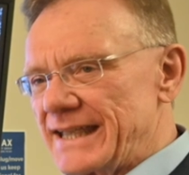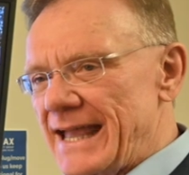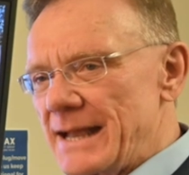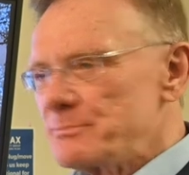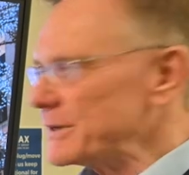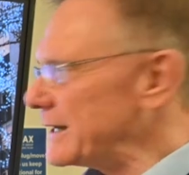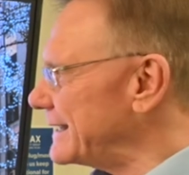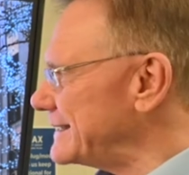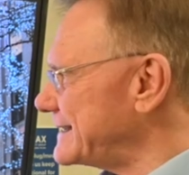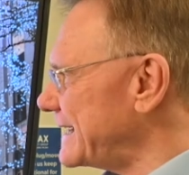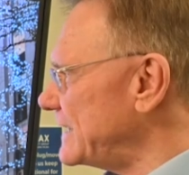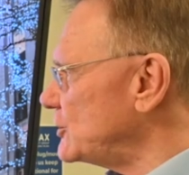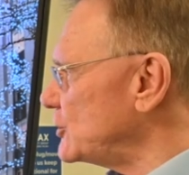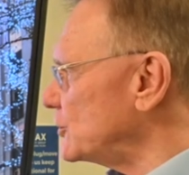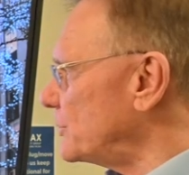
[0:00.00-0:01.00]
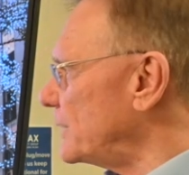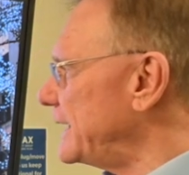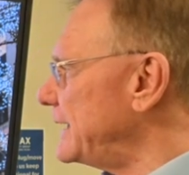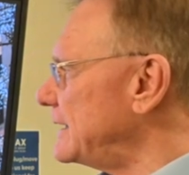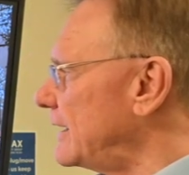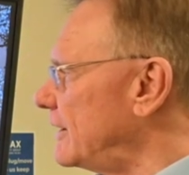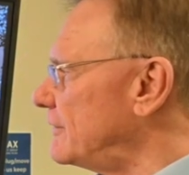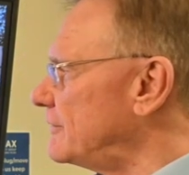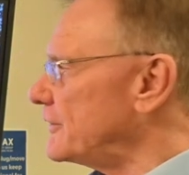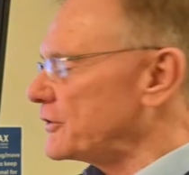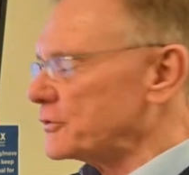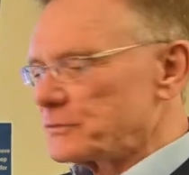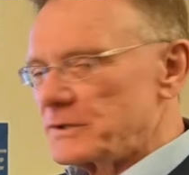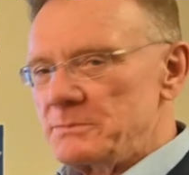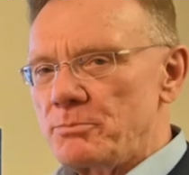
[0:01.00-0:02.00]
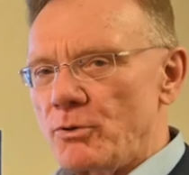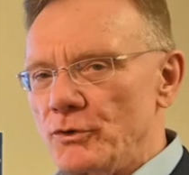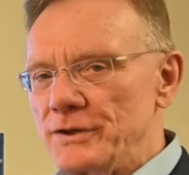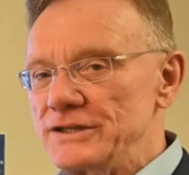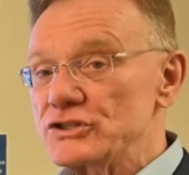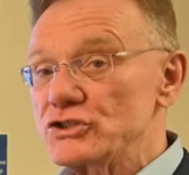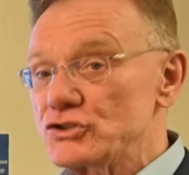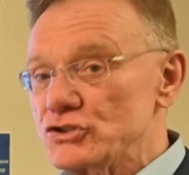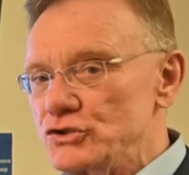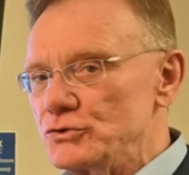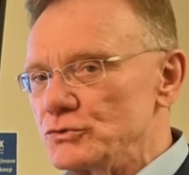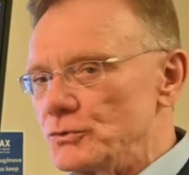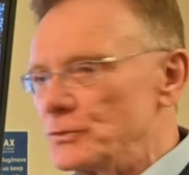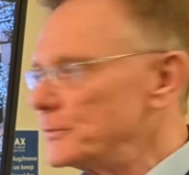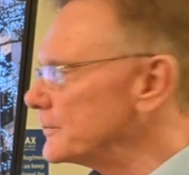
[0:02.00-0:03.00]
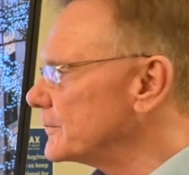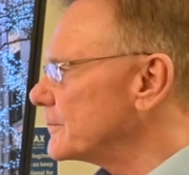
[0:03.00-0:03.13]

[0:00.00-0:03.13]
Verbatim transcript: a capitalization rate of 3.2,